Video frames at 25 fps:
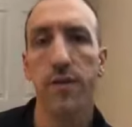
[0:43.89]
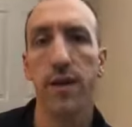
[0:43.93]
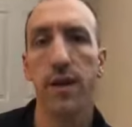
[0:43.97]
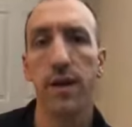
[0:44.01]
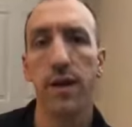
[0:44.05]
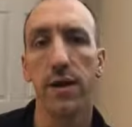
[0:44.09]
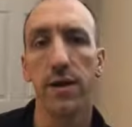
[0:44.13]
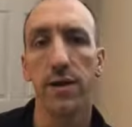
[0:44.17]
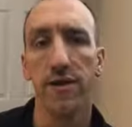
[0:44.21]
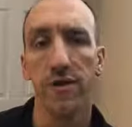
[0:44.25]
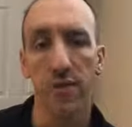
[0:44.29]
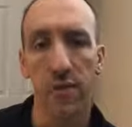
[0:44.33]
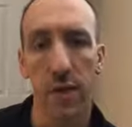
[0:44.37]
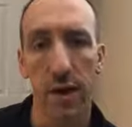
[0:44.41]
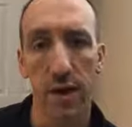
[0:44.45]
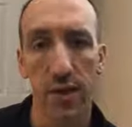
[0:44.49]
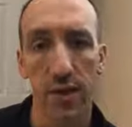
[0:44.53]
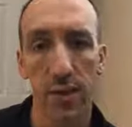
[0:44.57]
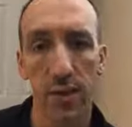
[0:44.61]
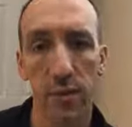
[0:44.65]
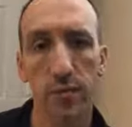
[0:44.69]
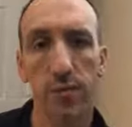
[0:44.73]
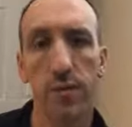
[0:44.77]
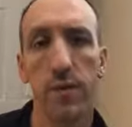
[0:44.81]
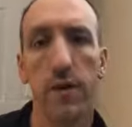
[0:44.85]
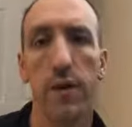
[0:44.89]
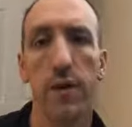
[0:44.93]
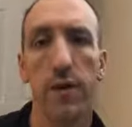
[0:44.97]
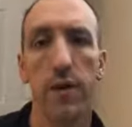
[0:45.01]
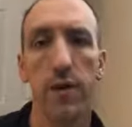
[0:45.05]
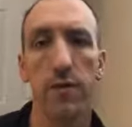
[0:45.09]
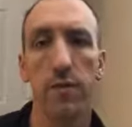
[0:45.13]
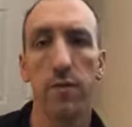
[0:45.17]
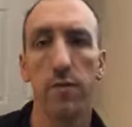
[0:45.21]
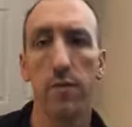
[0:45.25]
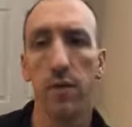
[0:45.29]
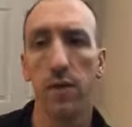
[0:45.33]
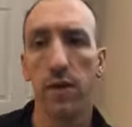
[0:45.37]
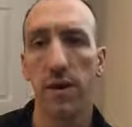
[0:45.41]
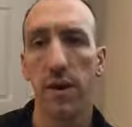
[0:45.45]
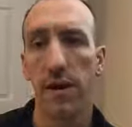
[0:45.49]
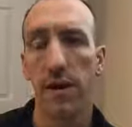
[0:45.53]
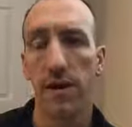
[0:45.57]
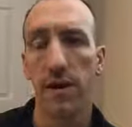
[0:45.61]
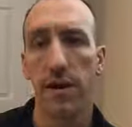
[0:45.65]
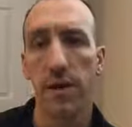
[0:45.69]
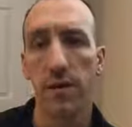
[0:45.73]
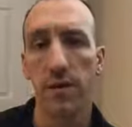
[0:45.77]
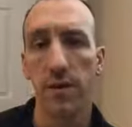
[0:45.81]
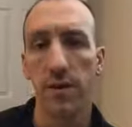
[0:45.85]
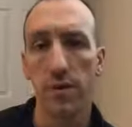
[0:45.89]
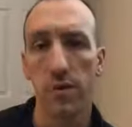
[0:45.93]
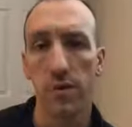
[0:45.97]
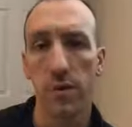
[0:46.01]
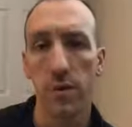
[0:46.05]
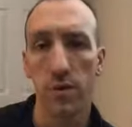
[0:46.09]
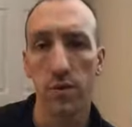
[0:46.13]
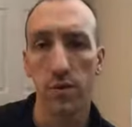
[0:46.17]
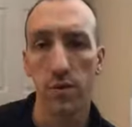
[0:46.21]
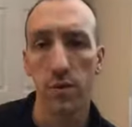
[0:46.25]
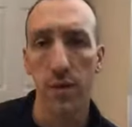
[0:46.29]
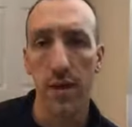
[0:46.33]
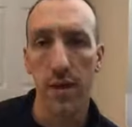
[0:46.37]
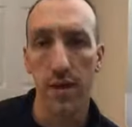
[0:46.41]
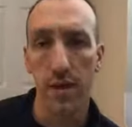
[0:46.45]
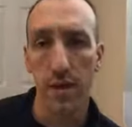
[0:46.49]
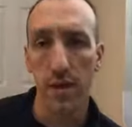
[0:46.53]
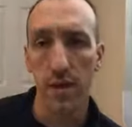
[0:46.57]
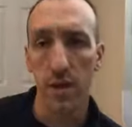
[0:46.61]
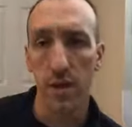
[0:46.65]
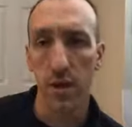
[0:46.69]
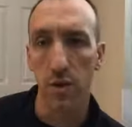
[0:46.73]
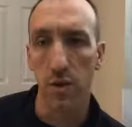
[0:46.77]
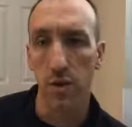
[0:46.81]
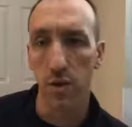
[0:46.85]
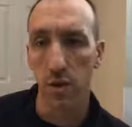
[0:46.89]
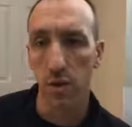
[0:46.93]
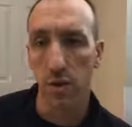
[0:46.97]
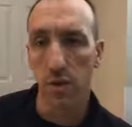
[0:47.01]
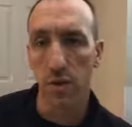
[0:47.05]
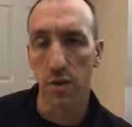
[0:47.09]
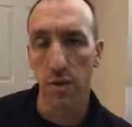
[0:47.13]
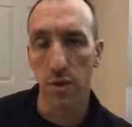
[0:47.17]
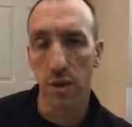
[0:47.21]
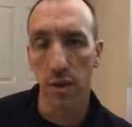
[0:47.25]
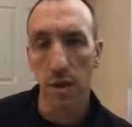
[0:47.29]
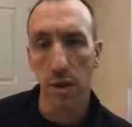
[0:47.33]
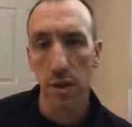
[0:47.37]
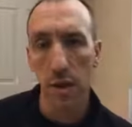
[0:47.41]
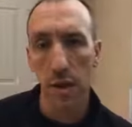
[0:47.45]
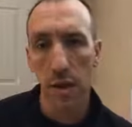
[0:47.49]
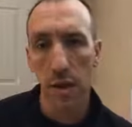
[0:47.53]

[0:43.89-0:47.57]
and inspire you and not allow you to make excuses,